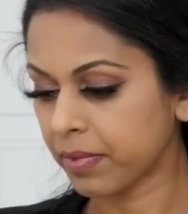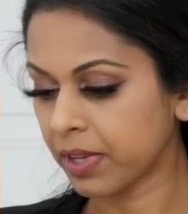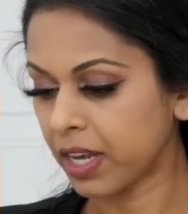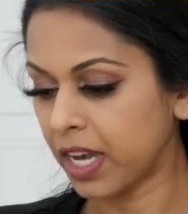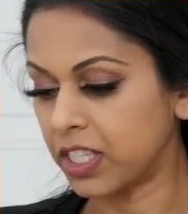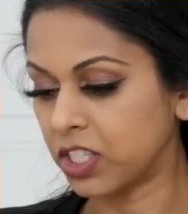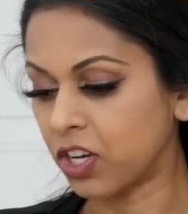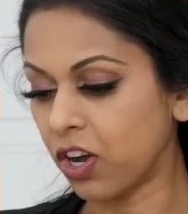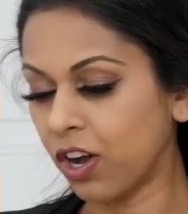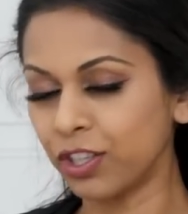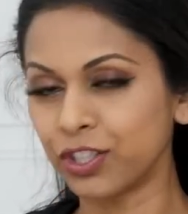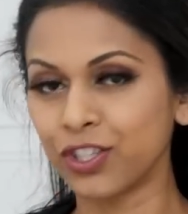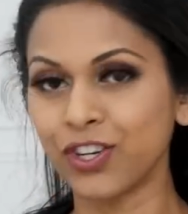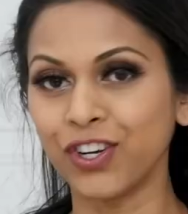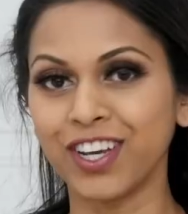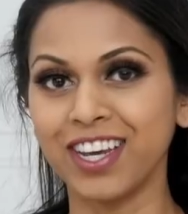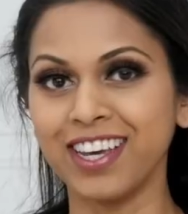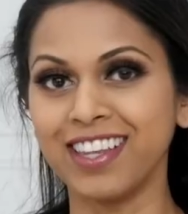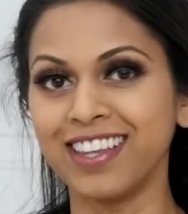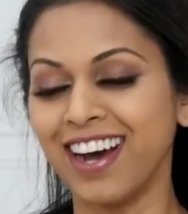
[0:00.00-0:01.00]
it's called
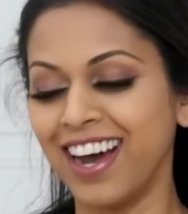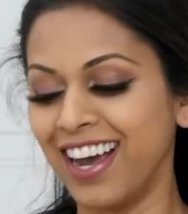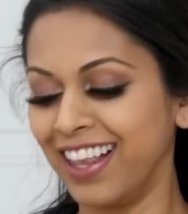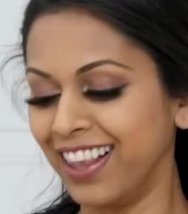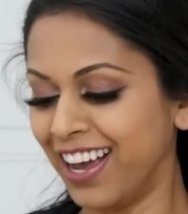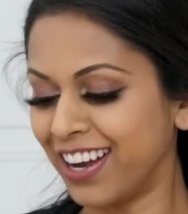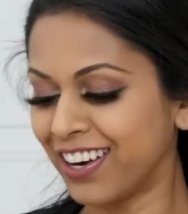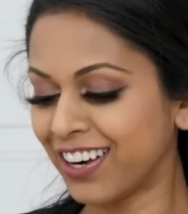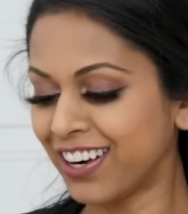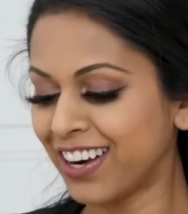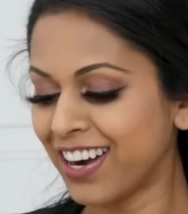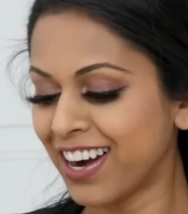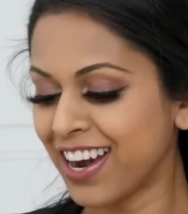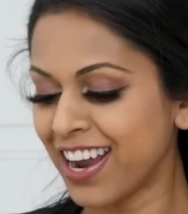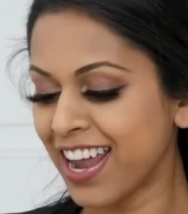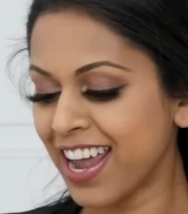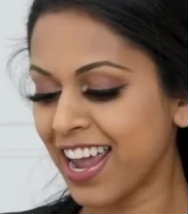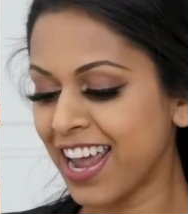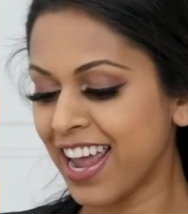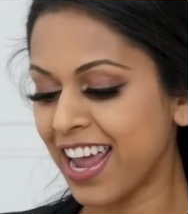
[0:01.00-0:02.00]
Cookie, the highlighter,
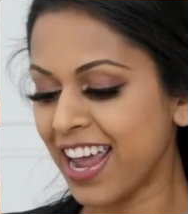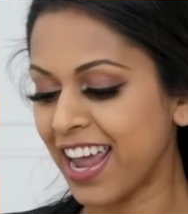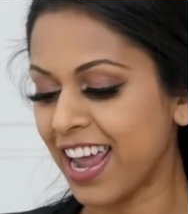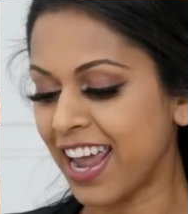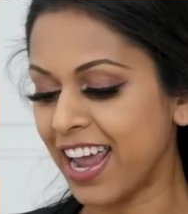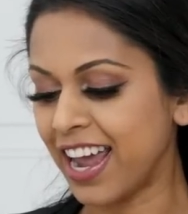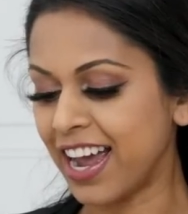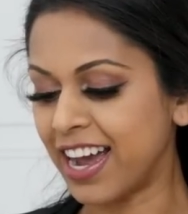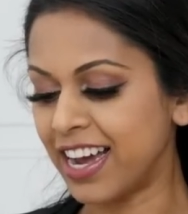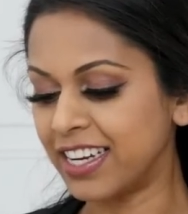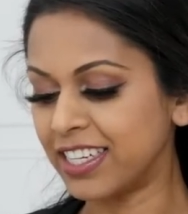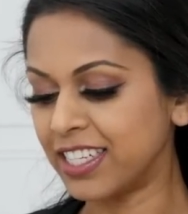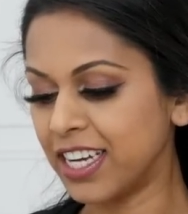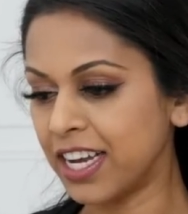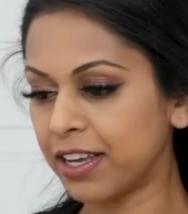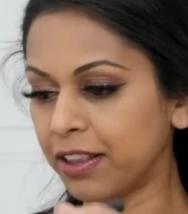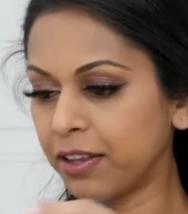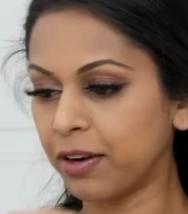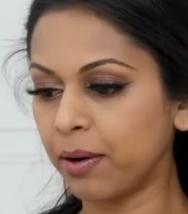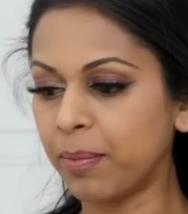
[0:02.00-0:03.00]
and
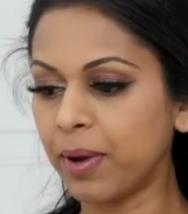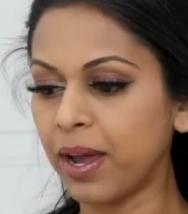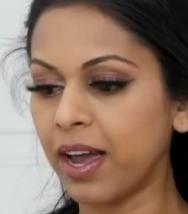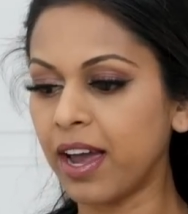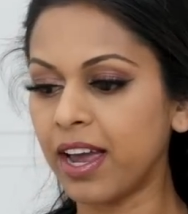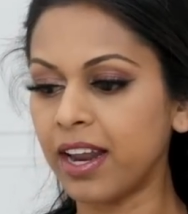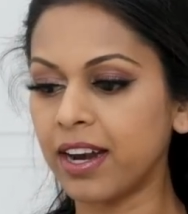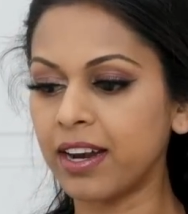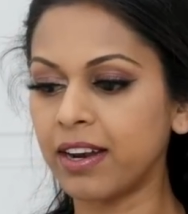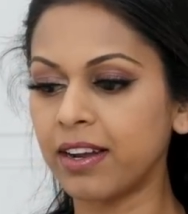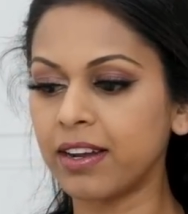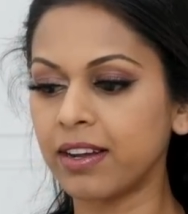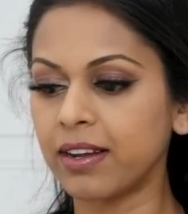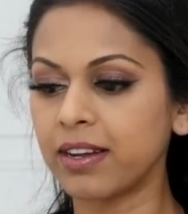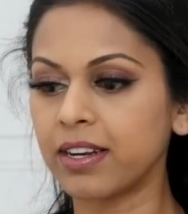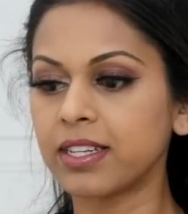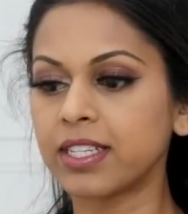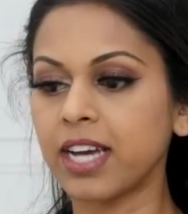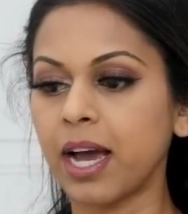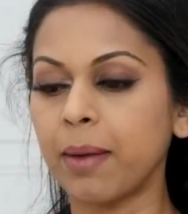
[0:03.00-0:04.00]
take a little bit,
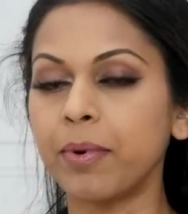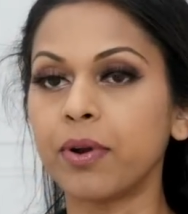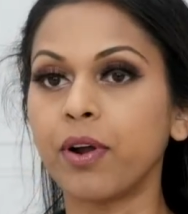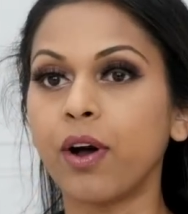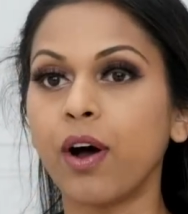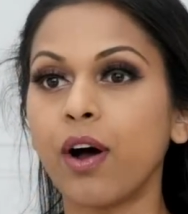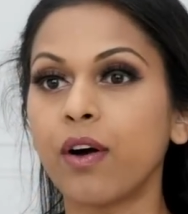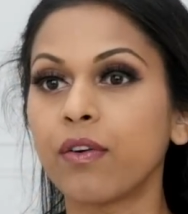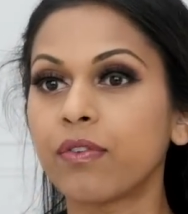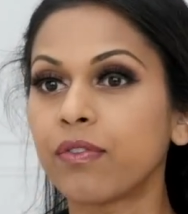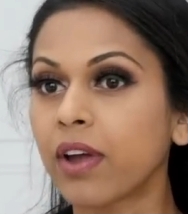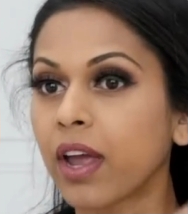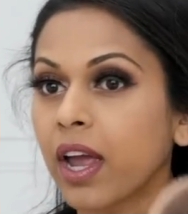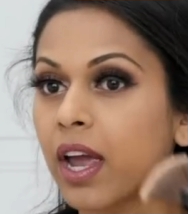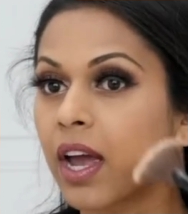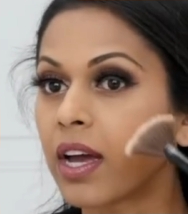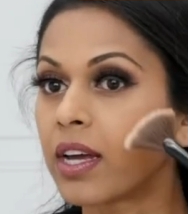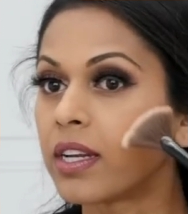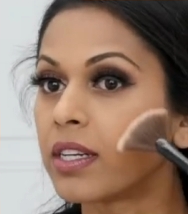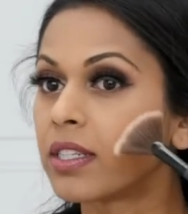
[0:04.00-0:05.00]
tap it off,
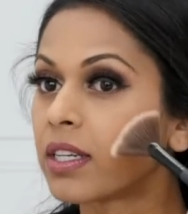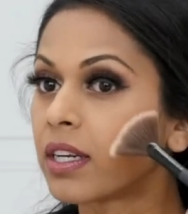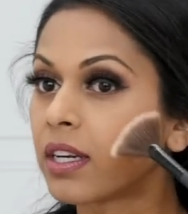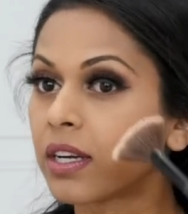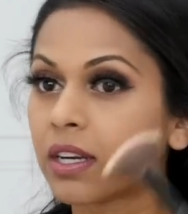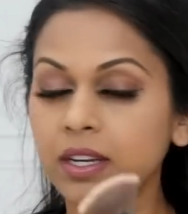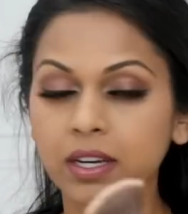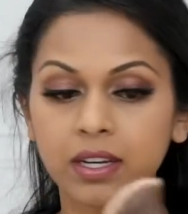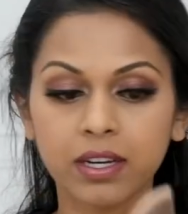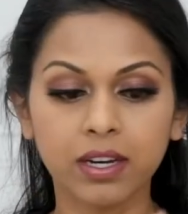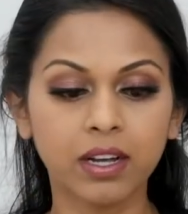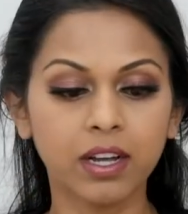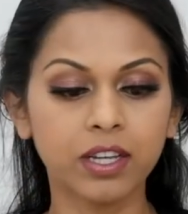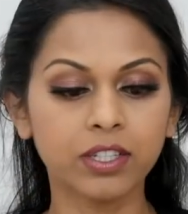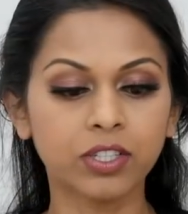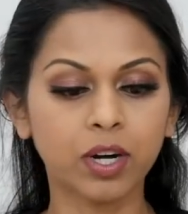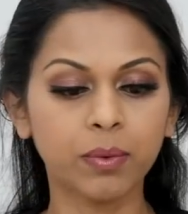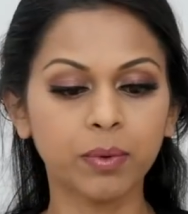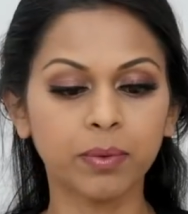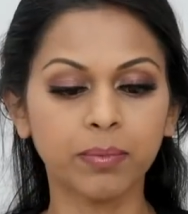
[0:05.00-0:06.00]
and I'll
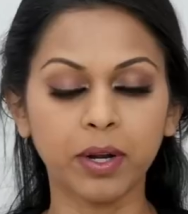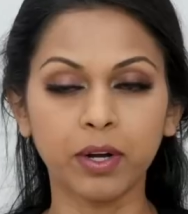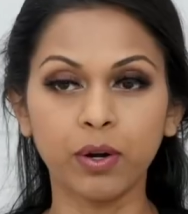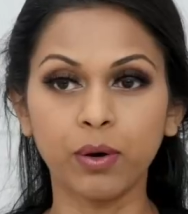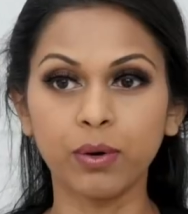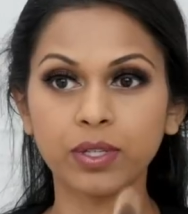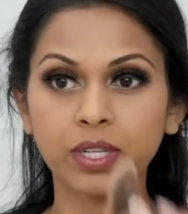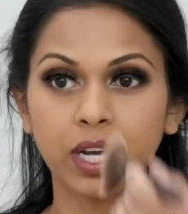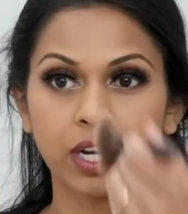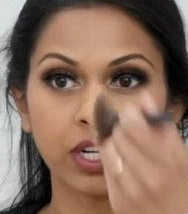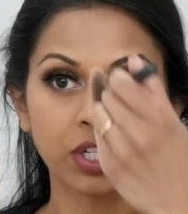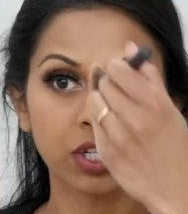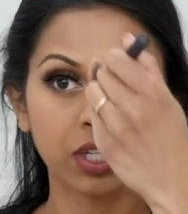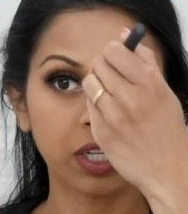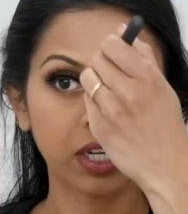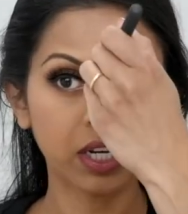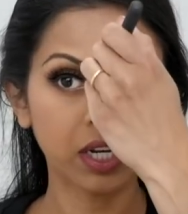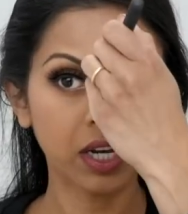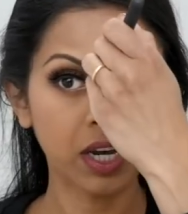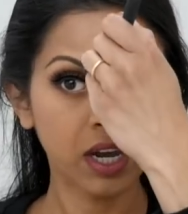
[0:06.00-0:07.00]
start with my nose
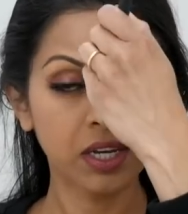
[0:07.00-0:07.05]
actually.